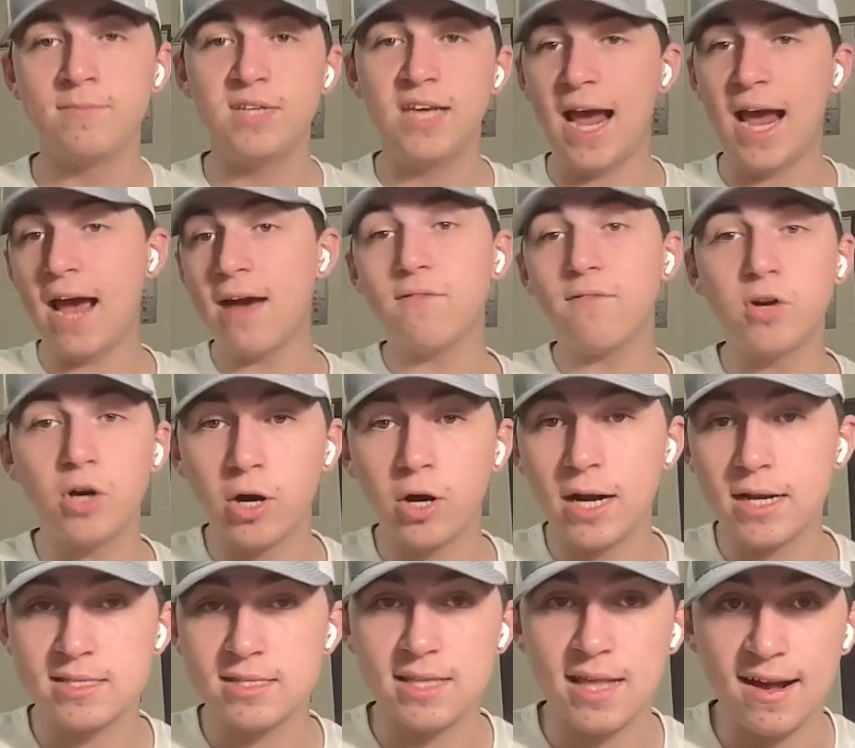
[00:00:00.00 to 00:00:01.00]
You have an all
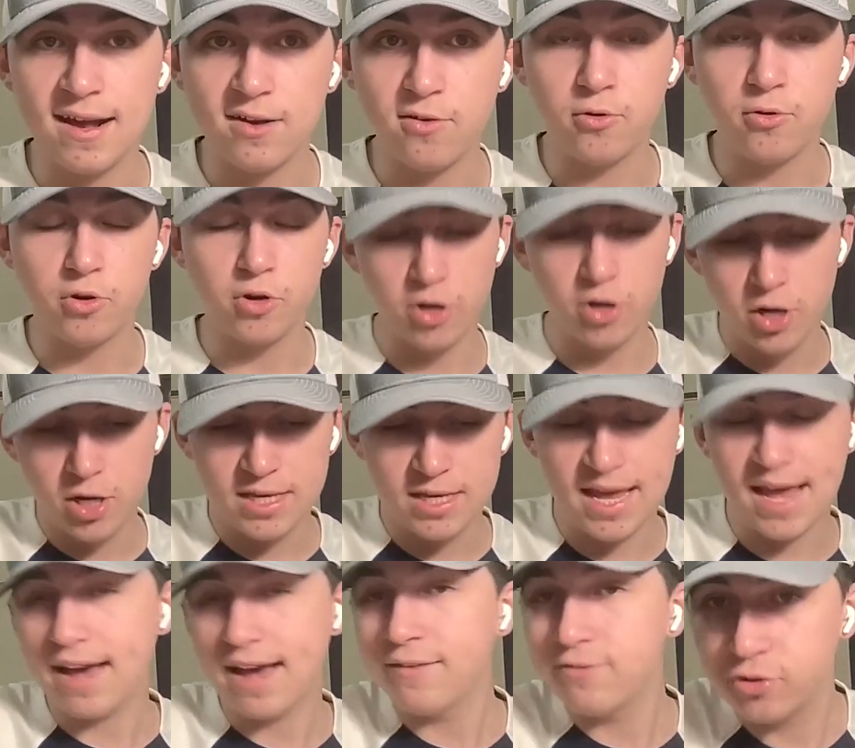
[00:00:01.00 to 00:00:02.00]
right slot corner.
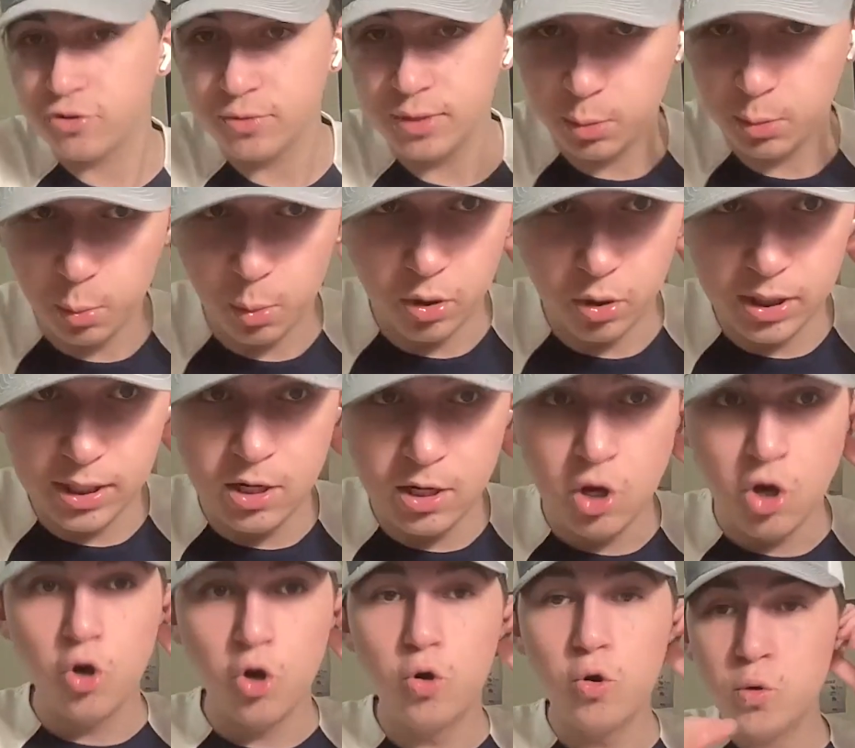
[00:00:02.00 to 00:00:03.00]
You have Tariq Woolen.
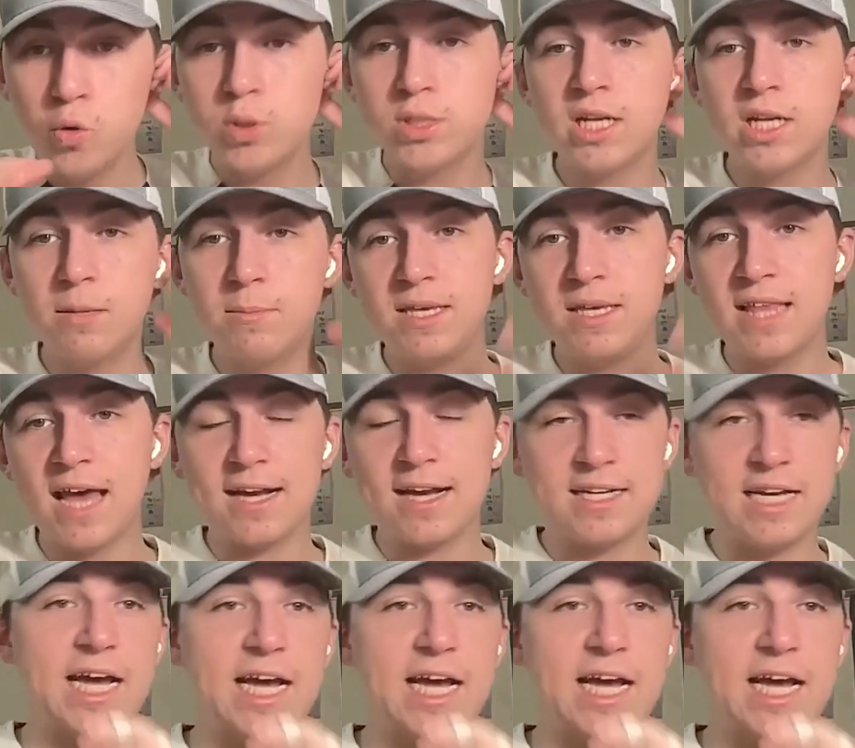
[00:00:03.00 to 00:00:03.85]
Who's going to be that